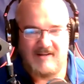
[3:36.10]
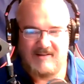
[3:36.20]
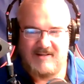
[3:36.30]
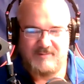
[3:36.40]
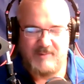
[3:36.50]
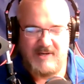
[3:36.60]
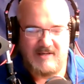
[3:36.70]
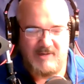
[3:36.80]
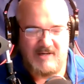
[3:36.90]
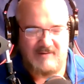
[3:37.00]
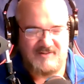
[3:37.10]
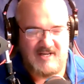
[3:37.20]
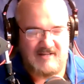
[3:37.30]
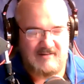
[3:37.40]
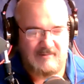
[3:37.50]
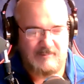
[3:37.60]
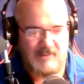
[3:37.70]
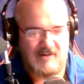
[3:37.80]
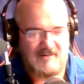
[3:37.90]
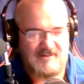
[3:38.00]
I, guess, man. I mean, I've sat in the
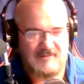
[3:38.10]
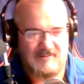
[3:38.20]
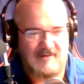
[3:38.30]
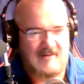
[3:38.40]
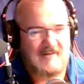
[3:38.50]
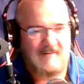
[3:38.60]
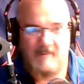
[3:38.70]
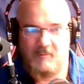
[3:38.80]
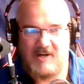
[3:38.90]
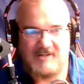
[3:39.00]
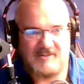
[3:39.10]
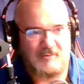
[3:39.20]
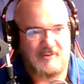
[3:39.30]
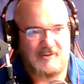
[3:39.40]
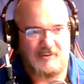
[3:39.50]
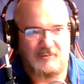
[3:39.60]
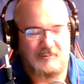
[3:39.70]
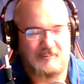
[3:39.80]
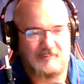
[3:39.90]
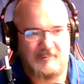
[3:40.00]
bars and watched
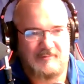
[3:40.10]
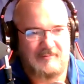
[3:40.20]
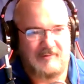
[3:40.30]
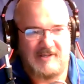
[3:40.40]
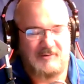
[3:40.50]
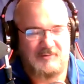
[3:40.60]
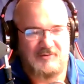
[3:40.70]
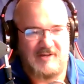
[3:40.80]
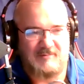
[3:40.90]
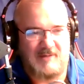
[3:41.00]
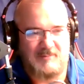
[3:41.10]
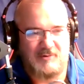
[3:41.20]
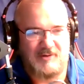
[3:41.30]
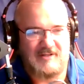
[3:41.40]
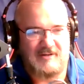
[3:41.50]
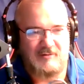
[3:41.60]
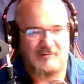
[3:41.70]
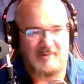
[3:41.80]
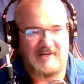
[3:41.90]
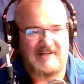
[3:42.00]
cornhole with, like you said, people that you
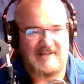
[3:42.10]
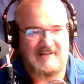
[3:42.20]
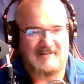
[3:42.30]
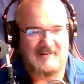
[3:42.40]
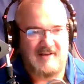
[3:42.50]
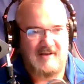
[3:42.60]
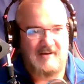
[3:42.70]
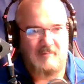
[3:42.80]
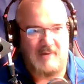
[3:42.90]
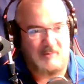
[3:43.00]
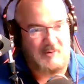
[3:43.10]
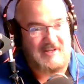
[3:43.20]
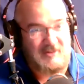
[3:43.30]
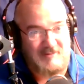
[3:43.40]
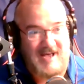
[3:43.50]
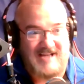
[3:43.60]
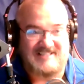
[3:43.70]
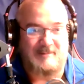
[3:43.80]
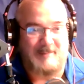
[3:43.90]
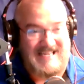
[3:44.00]
have played against, people that you've
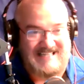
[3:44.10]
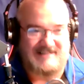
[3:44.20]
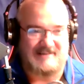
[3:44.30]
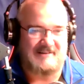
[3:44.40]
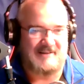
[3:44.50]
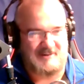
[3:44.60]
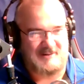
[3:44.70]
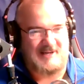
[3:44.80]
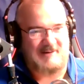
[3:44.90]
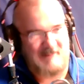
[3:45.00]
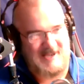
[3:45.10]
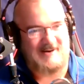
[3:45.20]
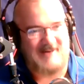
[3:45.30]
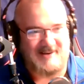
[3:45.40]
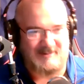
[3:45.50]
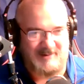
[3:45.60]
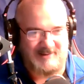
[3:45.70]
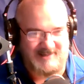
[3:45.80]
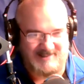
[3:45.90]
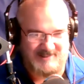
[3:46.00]
actually beaten, and you're like, wow, I could yeah. be
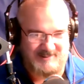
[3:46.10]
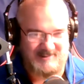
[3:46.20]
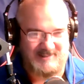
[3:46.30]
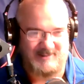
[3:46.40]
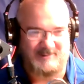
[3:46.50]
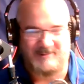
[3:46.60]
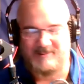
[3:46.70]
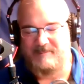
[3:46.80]
there too, you know.